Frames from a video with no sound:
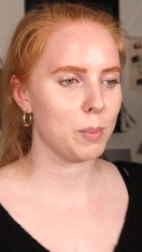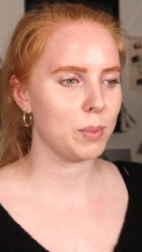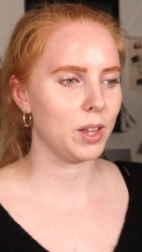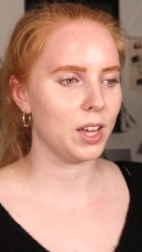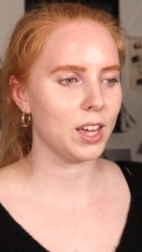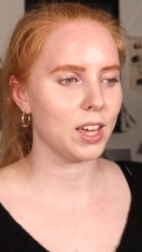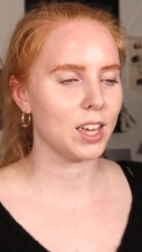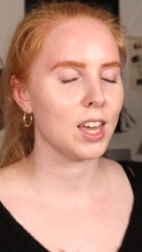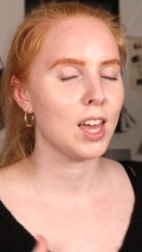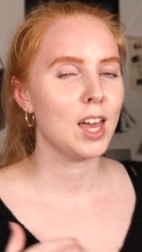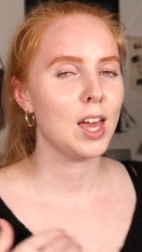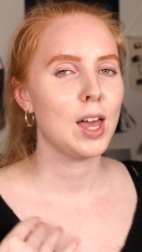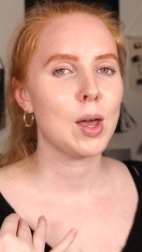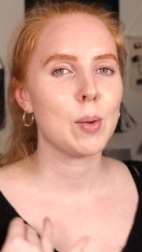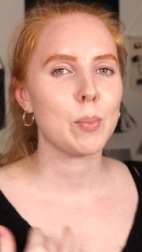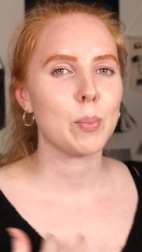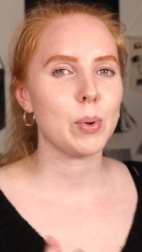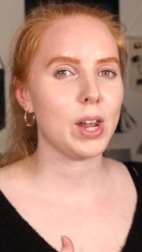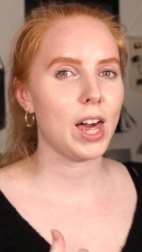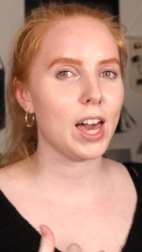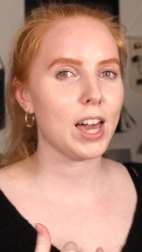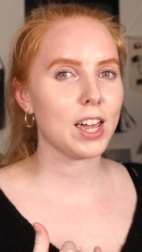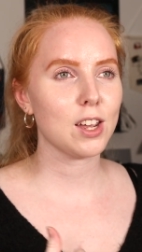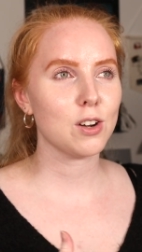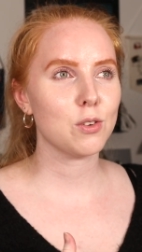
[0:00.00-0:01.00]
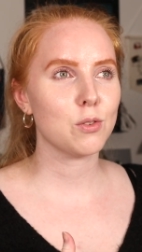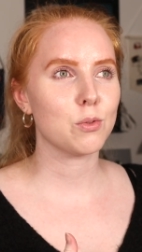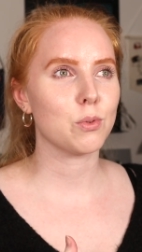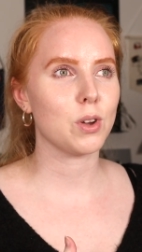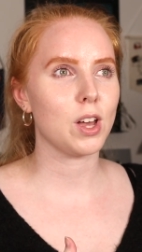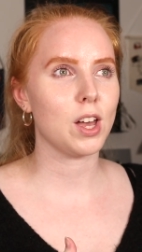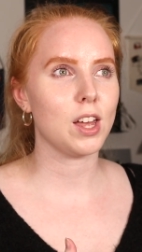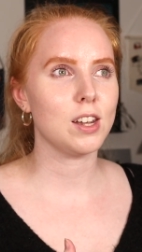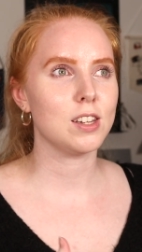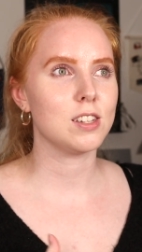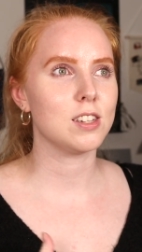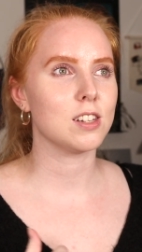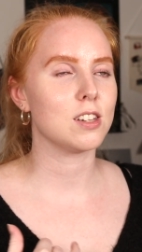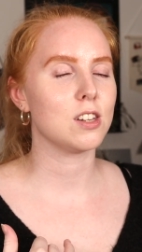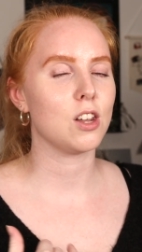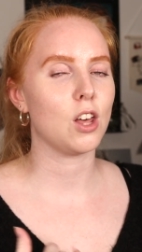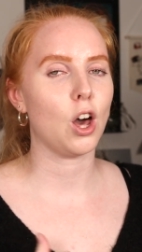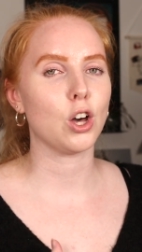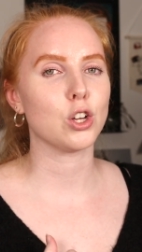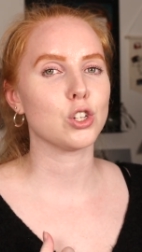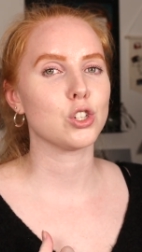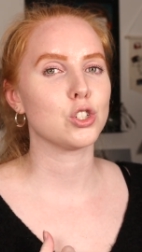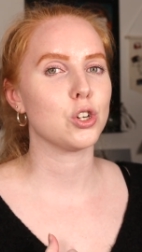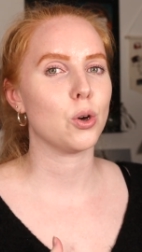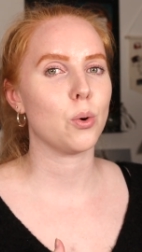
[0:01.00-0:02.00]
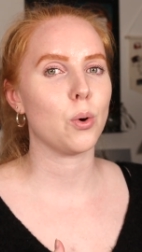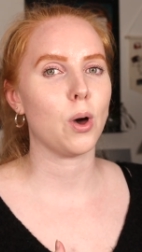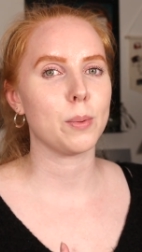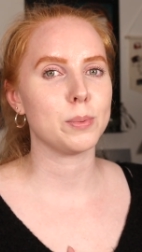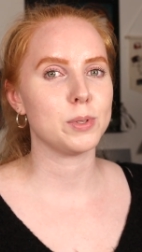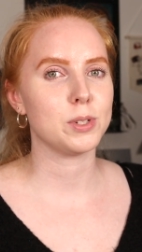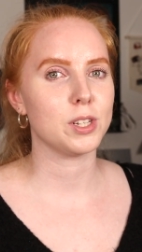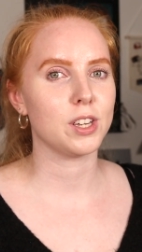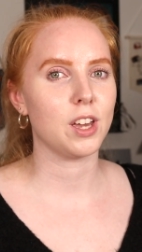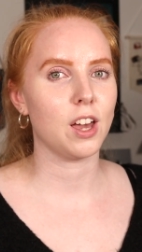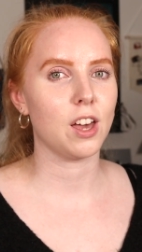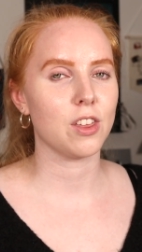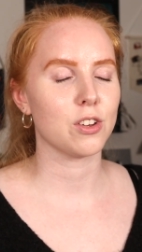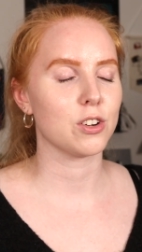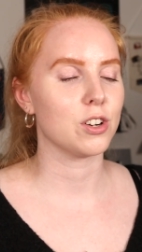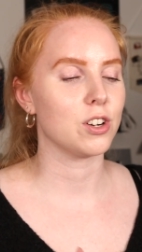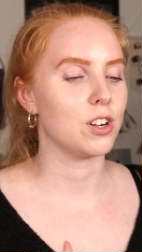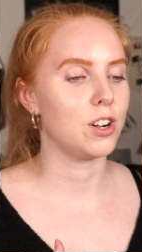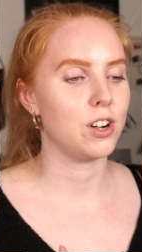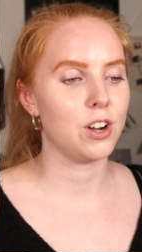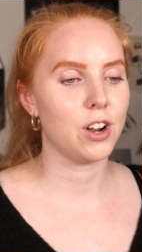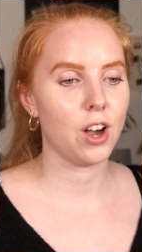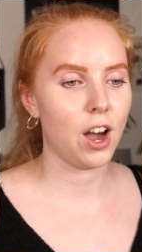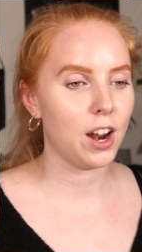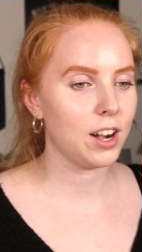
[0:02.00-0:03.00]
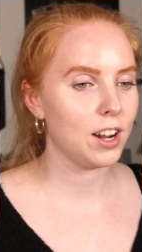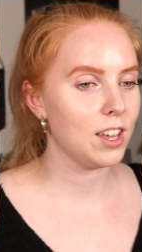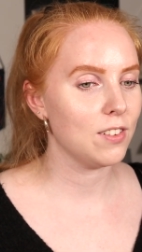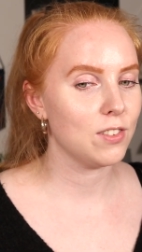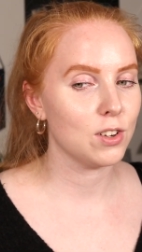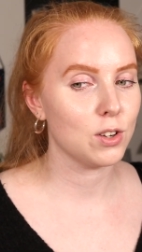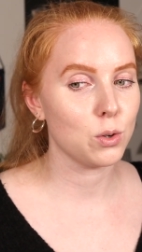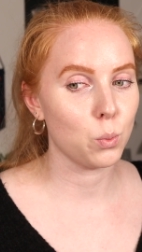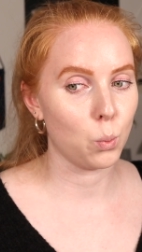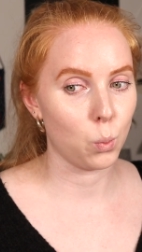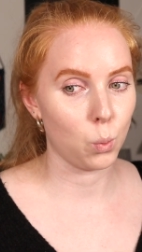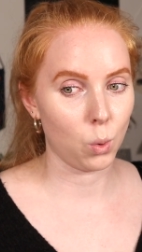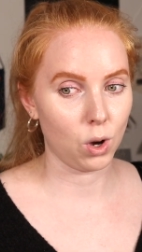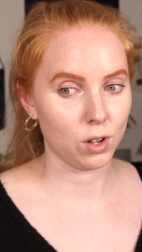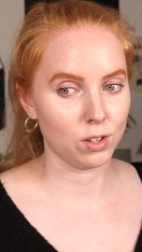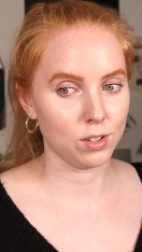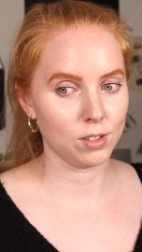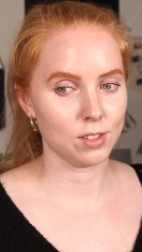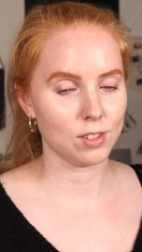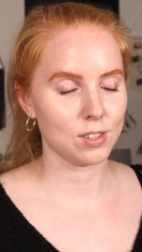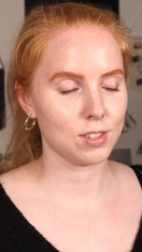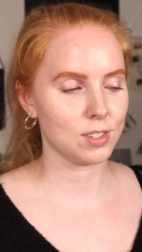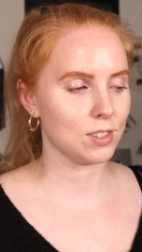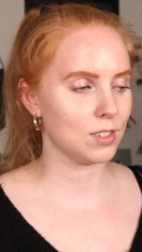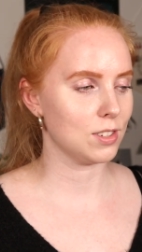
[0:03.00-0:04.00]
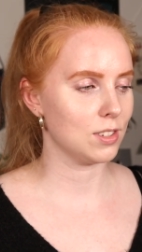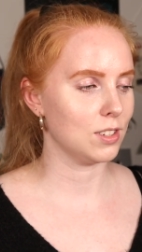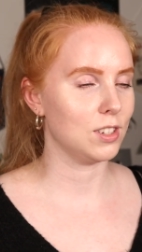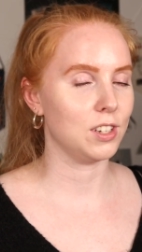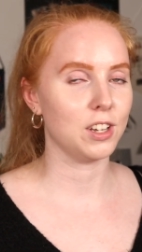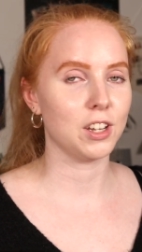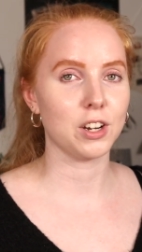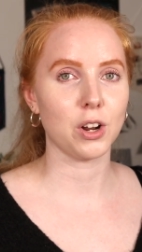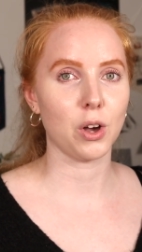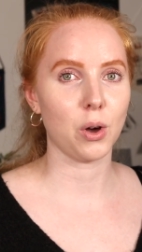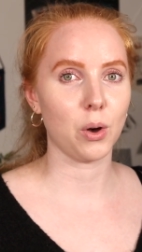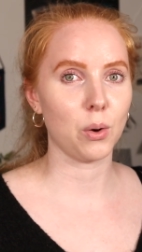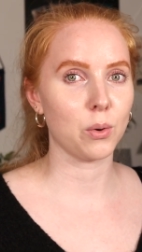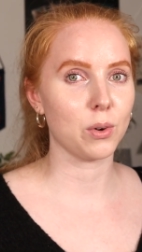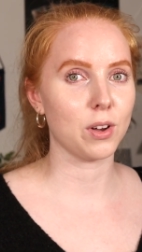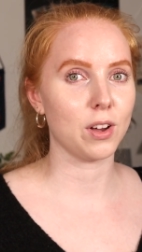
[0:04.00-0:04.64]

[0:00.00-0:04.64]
Like, black and red did not show up together, not even once, you know?